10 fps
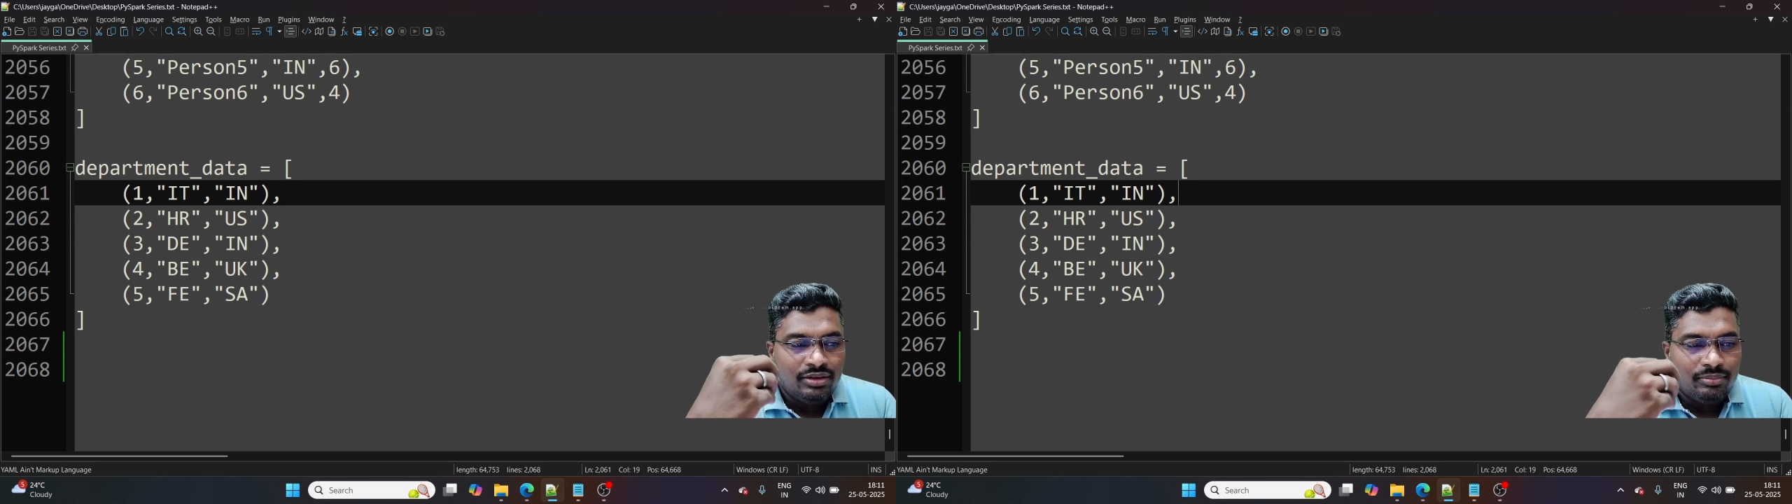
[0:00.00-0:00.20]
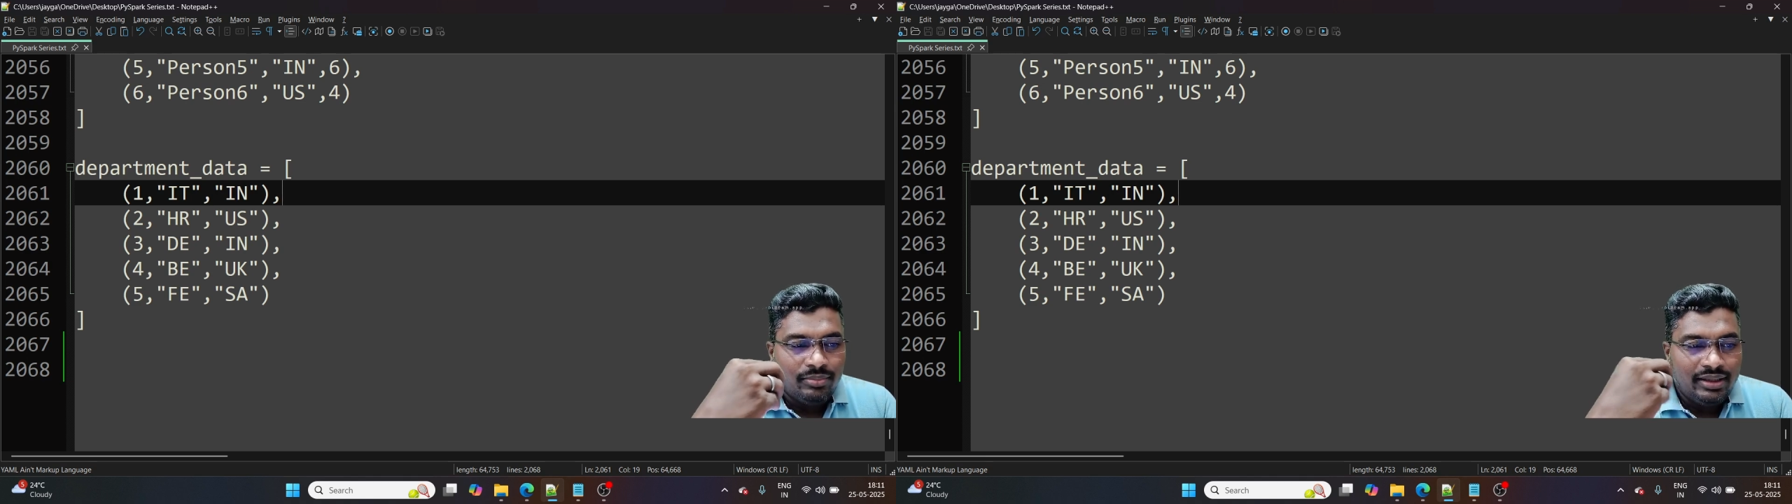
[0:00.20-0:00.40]

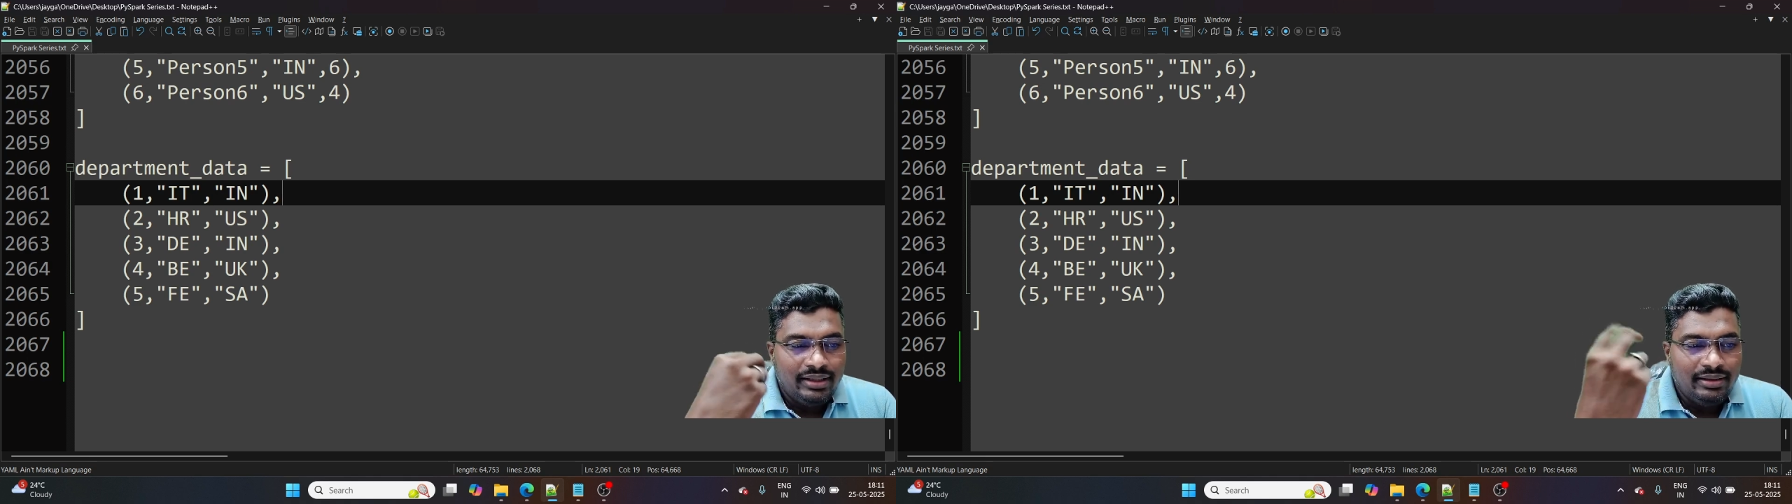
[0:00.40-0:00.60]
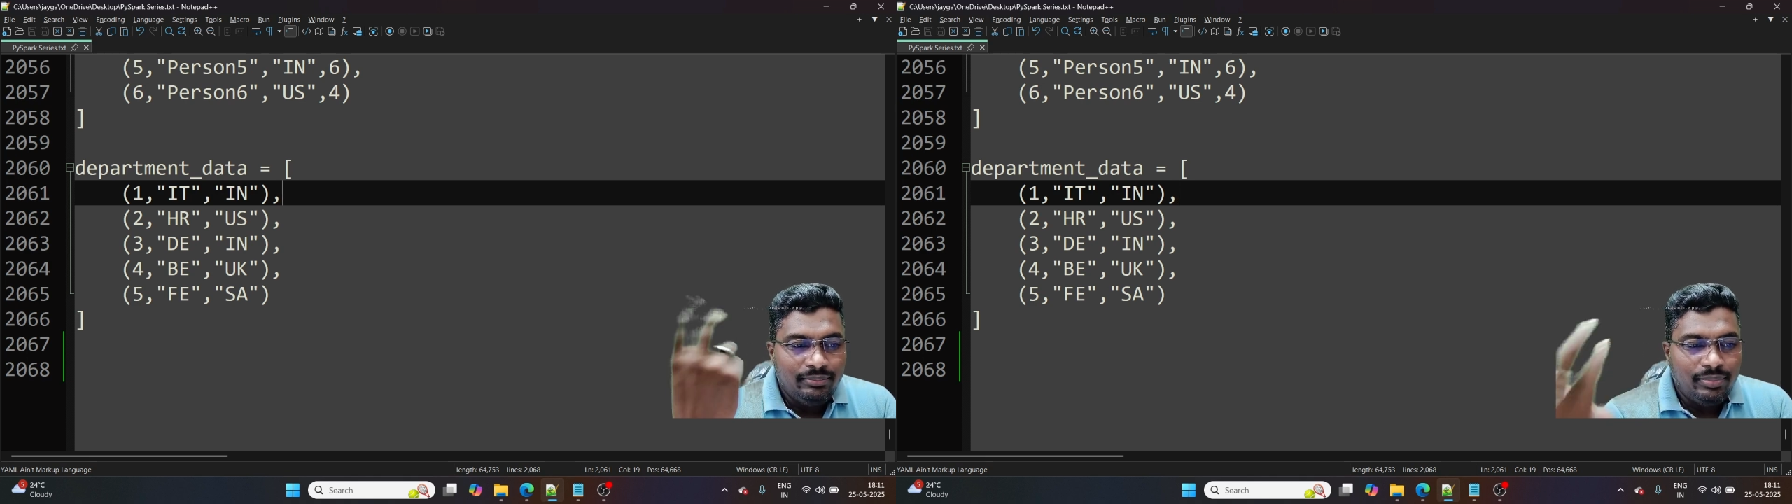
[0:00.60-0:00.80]

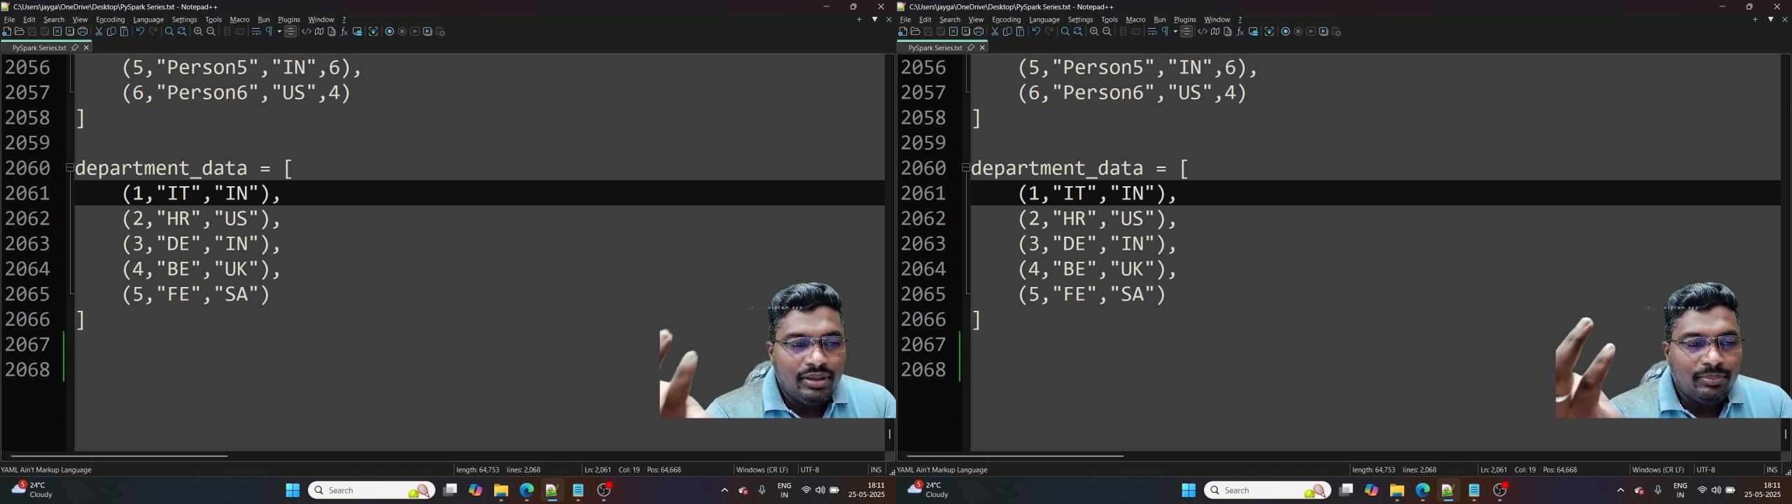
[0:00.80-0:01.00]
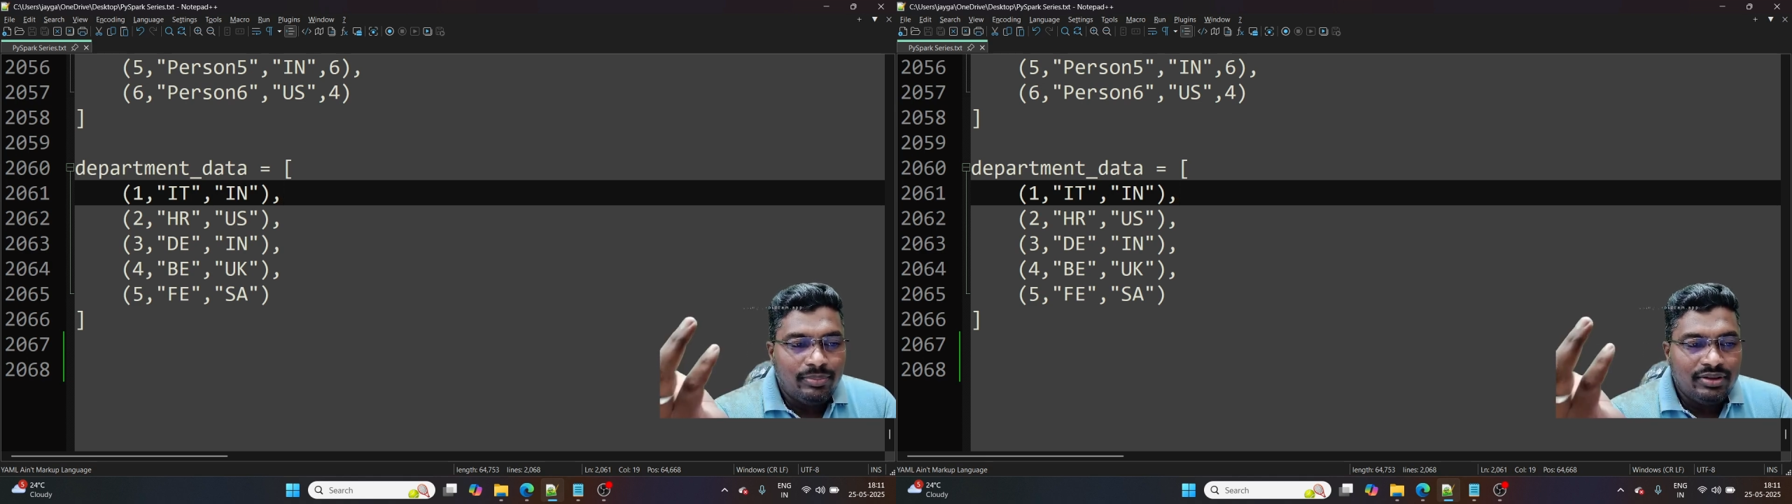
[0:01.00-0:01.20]
my
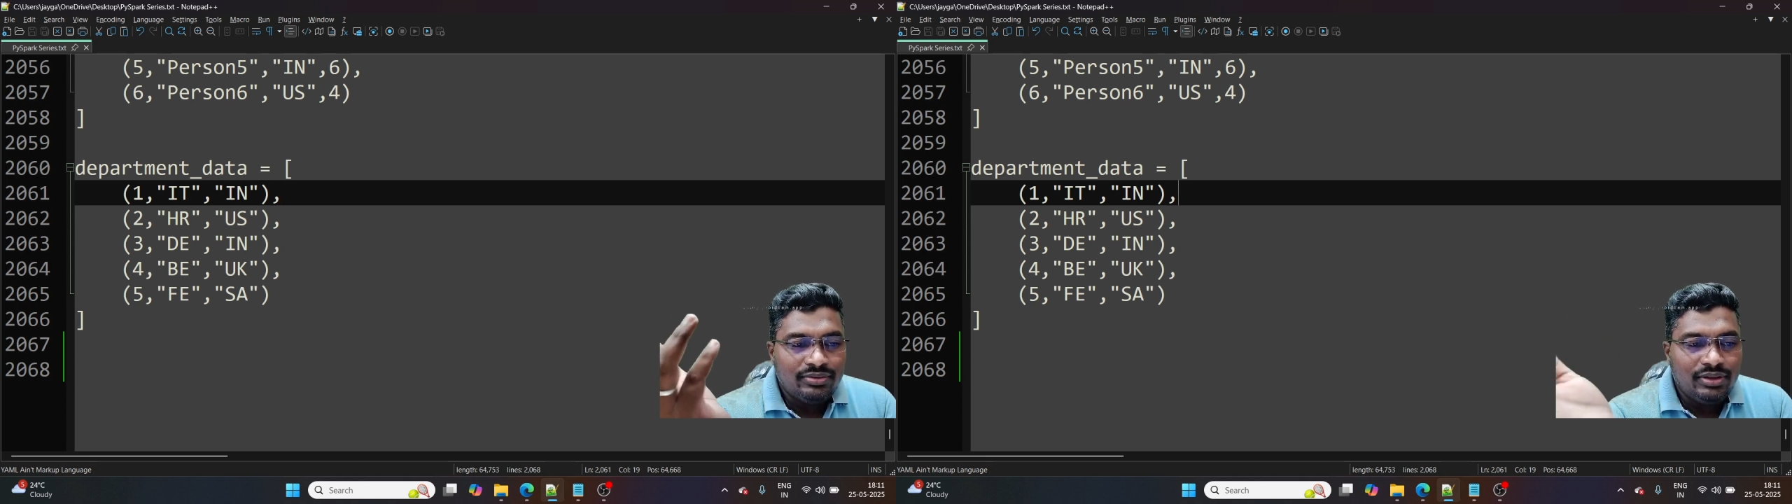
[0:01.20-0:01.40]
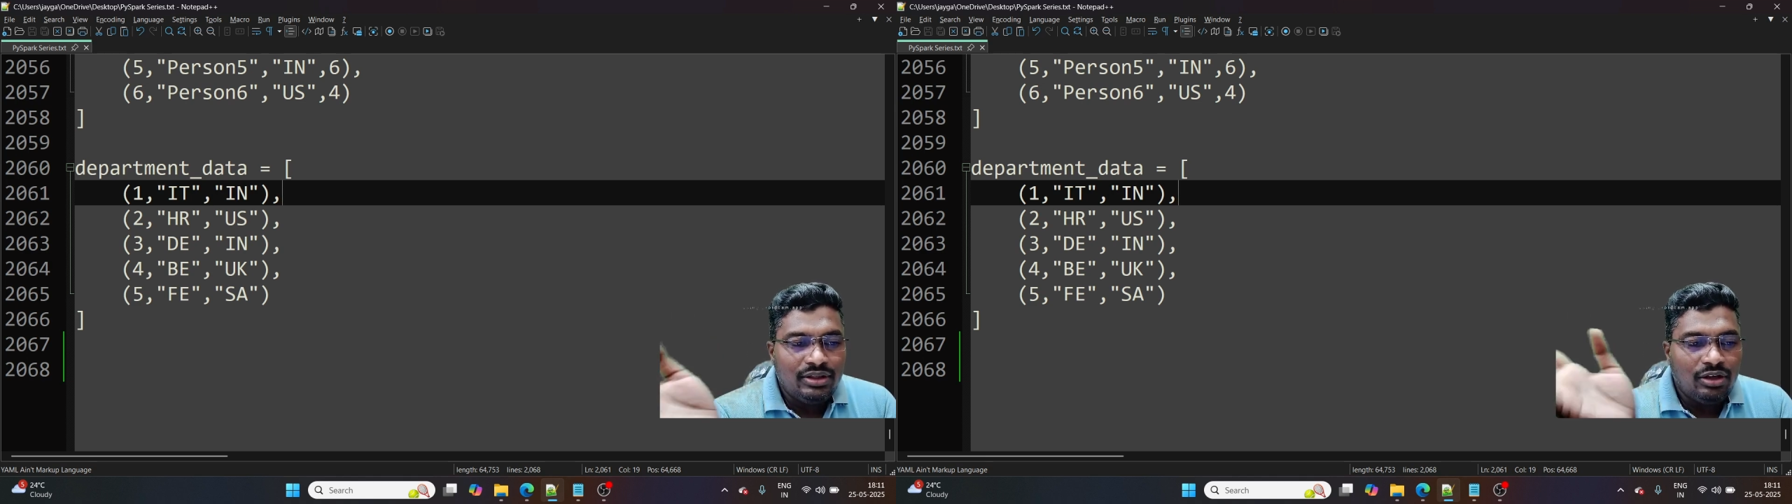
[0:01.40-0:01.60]
purpose will